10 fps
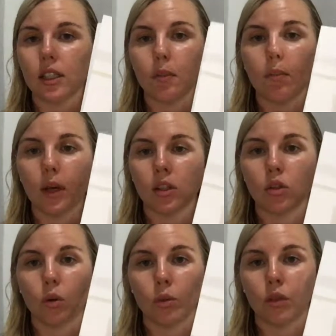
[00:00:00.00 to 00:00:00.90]
the best
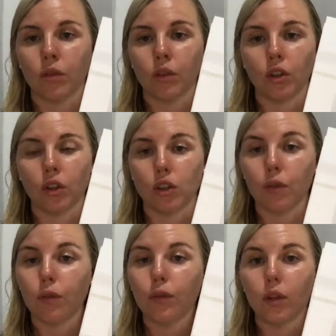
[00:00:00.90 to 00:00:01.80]
option for you to
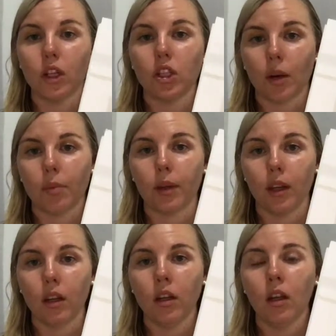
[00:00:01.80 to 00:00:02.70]
fully jump
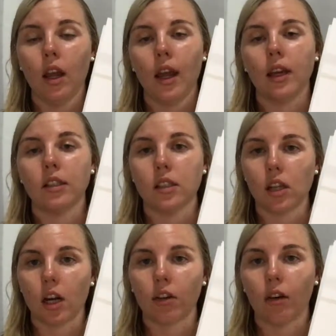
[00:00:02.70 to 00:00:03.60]
in and
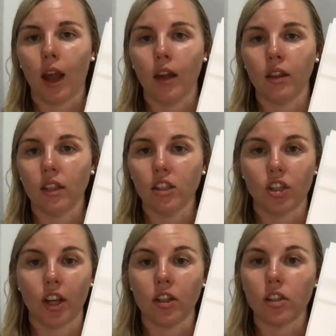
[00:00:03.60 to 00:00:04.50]
start creating these
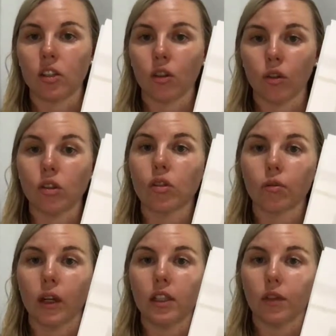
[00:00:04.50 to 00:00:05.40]
changes in those
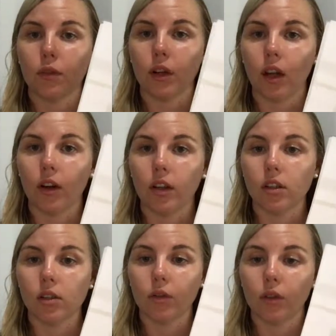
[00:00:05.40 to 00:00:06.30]
three different
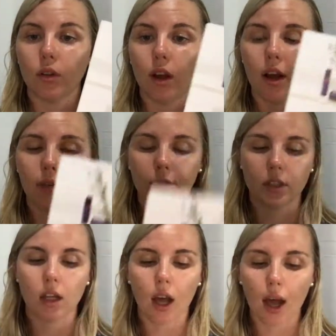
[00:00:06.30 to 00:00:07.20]
areas of your life.
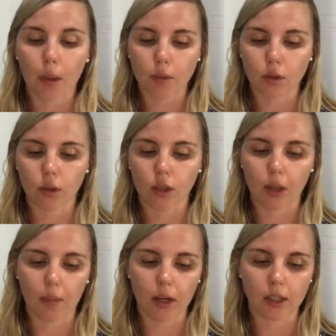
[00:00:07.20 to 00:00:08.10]
It's absolutely
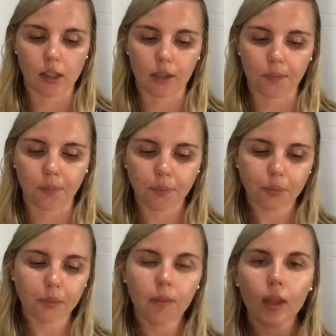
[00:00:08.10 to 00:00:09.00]
amazing.
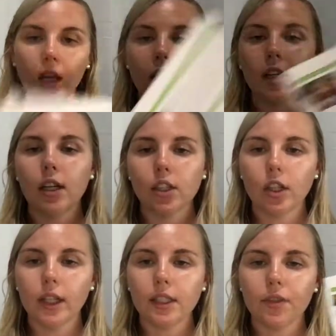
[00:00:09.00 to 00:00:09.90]
So
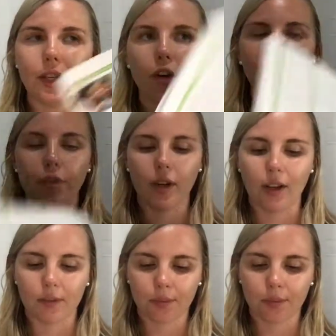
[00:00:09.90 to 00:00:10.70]
let's flick over.